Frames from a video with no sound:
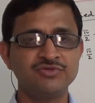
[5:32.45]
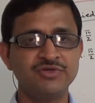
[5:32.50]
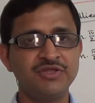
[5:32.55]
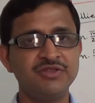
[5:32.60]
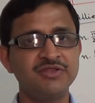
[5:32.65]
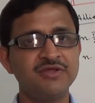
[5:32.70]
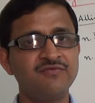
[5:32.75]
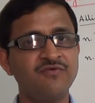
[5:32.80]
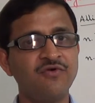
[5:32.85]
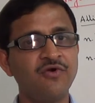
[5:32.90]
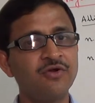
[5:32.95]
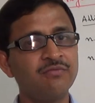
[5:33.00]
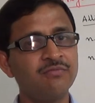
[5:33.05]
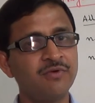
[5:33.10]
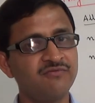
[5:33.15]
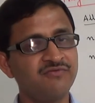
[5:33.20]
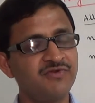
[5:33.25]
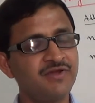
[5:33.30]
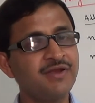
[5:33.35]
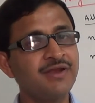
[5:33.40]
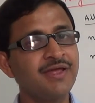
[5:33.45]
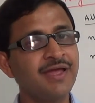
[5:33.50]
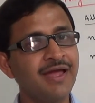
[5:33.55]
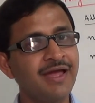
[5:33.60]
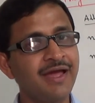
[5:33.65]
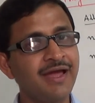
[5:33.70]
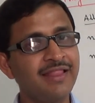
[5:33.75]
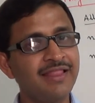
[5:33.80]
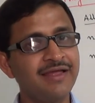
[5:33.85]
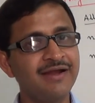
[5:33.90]
in the form of an
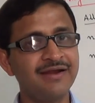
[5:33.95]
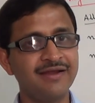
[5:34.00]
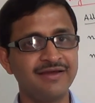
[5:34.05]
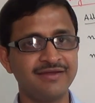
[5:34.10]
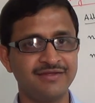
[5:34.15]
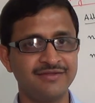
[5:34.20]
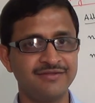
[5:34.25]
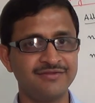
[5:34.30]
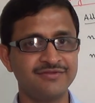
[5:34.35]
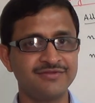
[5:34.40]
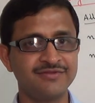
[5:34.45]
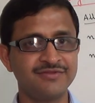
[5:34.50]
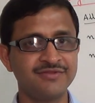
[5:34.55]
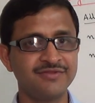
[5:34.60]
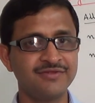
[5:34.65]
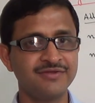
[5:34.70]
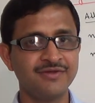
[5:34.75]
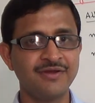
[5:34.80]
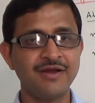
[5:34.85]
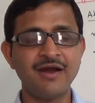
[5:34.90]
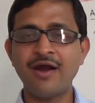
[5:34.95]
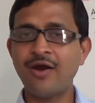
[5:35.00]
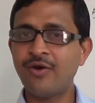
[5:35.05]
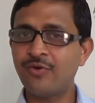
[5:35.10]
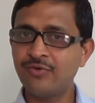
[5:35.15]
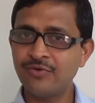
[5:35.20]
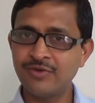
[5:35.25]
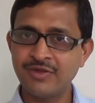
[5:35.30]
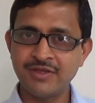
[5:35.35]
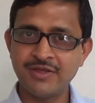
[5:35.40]
allied angles.
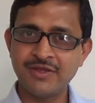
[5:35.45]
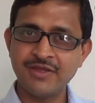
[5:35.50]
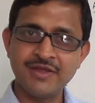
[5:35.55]
How?